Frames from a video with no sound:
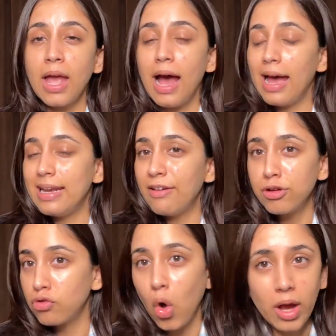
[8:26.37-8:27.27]
I never
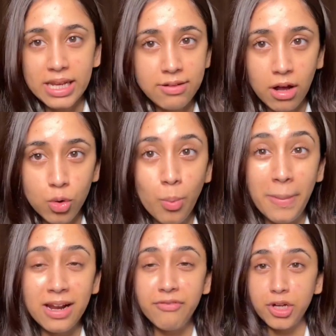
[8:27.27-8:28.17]
saw anyone who
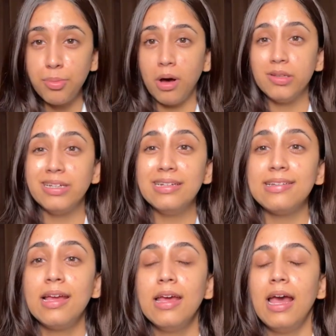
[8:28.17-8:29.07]
made a video about
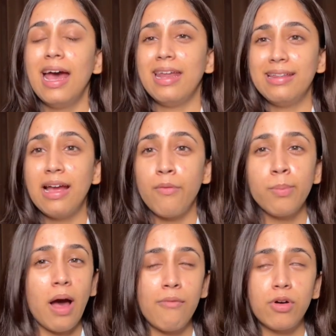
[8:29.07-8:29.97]
this, and I think
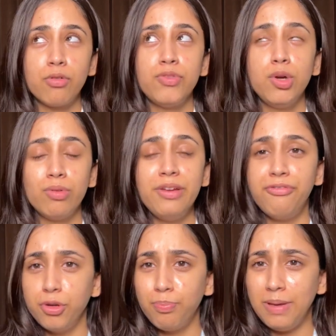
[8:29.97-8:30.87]
I'm one of the only
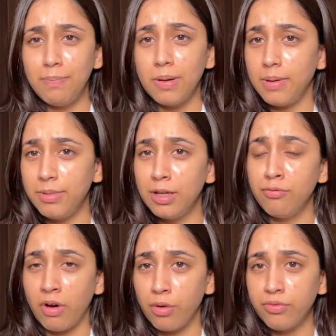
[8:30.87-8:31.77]
few people. Maybe
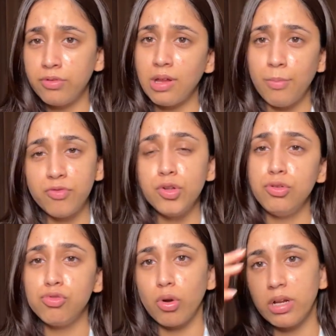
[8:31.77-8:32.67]
then some of the
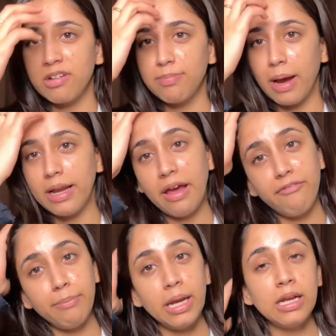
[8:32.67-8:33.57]
new joiners might
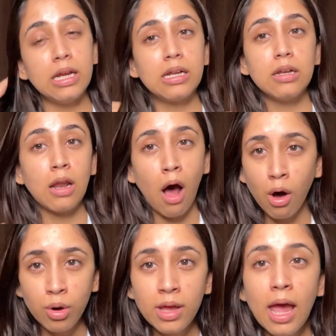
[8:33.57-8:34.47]
have made it
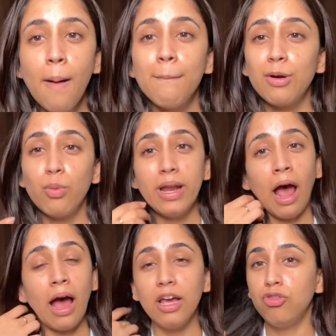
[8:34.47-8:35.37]
now, but when
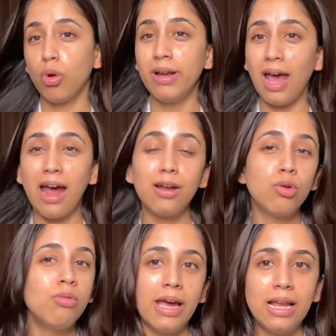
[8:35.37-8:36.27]
I joined, I had
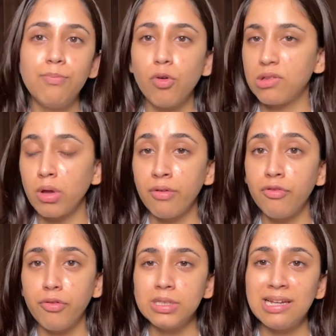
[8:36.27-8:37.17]
no help whatsoever
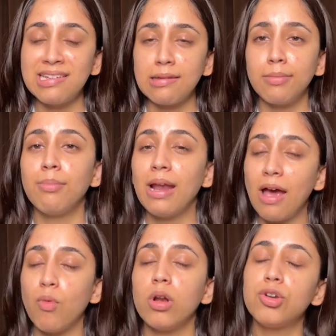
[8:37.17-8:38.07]
for the assessment, but
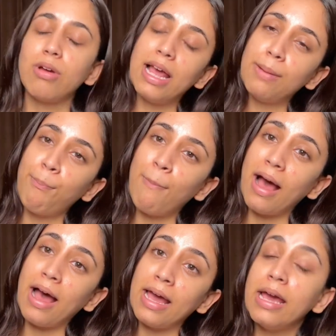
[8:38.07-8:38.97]
I wanted to help
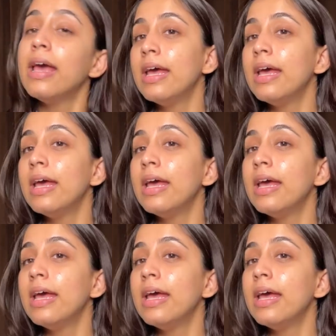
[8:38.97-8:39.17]
my